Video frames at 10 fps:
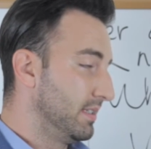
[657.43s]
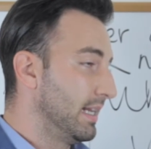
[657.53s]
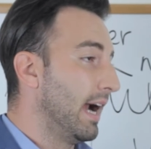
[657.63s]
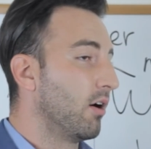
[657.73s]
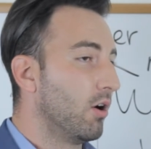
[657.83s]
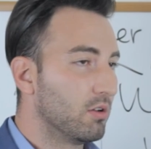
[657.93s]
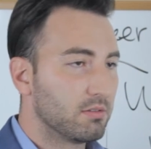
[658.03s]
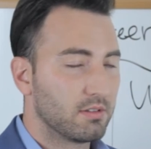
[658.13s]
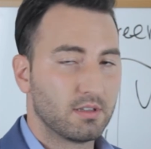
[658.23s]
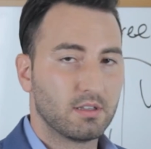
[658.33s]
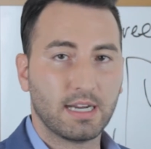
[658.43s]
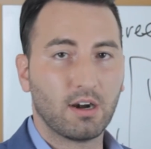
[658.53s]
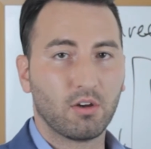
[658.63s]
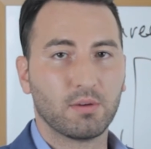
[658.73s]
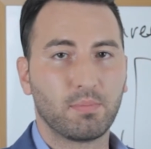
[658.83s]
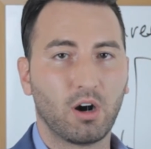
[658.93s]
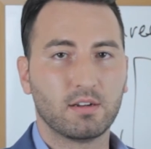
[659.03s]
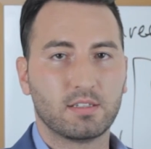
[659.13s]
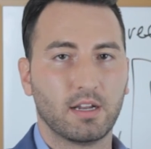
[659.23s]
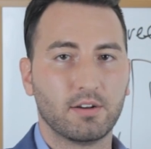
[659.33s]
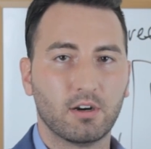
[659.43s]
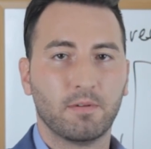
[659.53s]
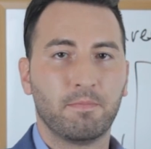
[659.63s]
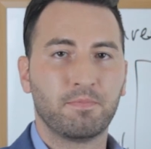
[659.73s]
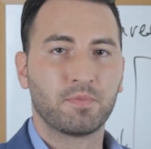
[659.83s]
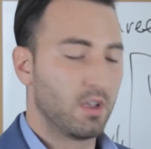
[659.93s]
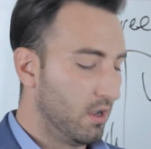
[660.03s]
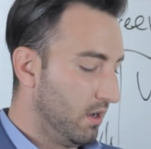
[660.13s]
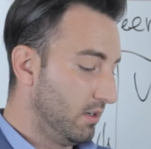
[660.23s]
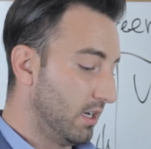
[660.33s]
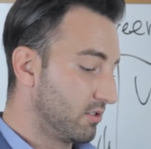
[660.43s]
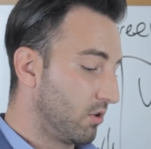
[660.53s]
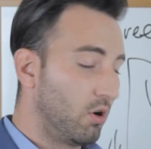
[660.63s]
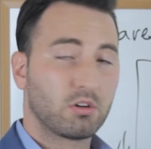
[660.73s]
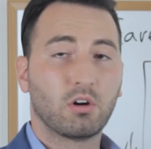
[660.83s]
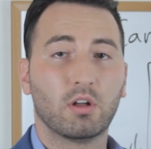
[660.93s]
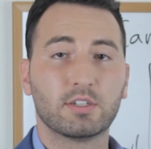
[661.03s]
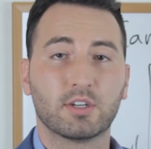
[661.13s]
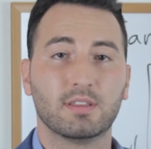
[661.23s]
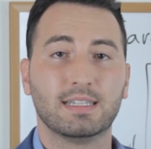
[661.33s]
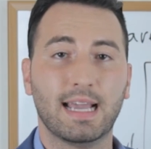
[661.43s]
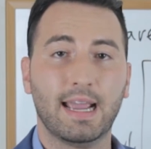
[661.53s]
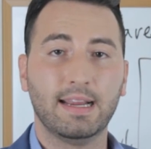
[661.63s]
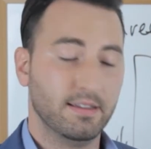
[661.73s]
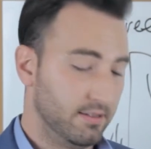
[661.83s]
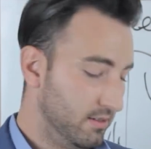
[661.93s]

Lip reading: Daryl the bartender does cold calling during the day